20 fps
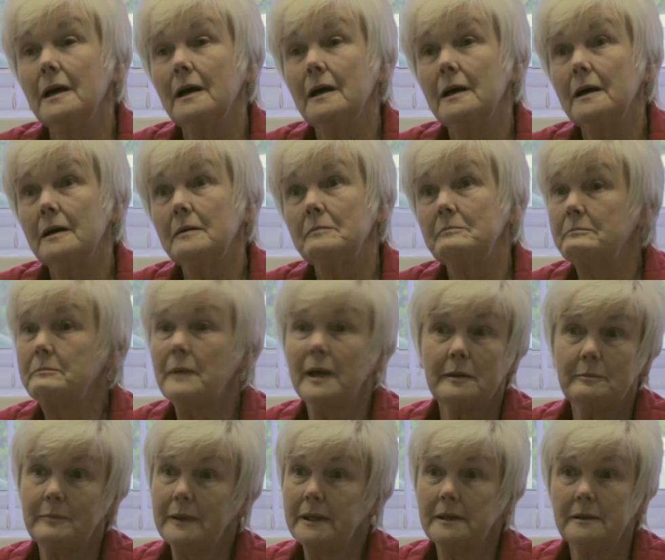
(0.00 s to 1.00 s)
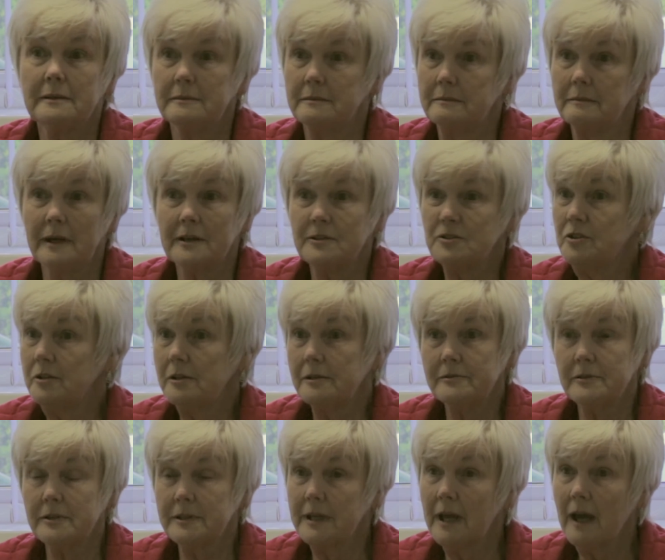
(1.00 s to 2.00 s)
maybe had
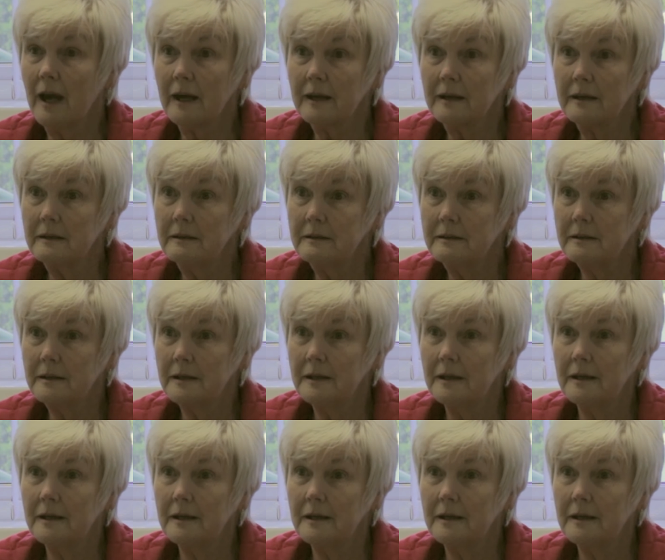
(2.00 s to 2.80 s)
children young,